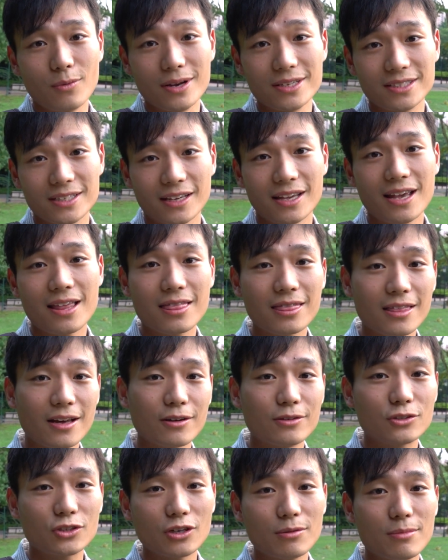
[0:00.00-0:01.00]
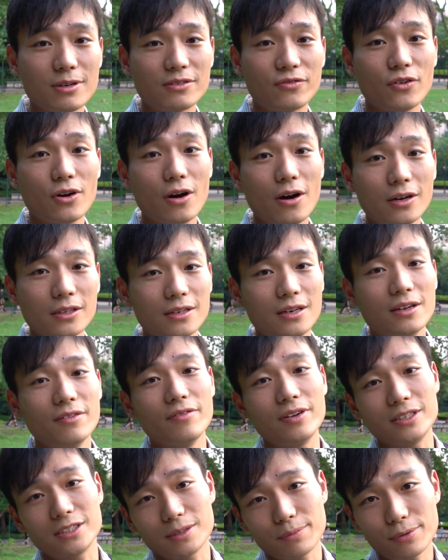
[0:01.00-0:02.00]
Once again, thank you so much for all the
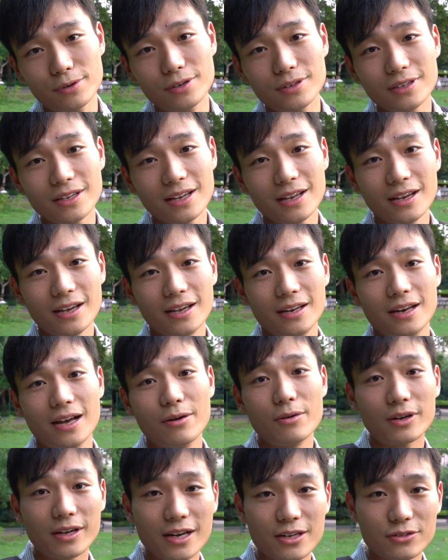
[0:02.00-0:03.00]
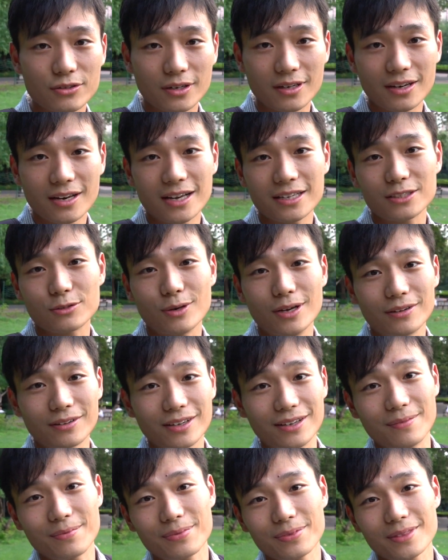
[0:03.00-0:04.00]
love and support, and I will catch you on the next one,
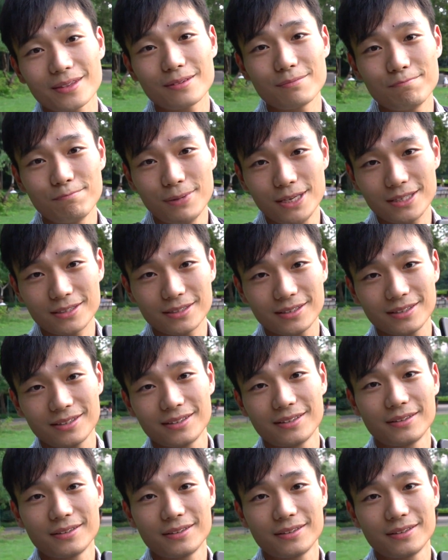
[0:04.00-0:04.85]
okay? Peace!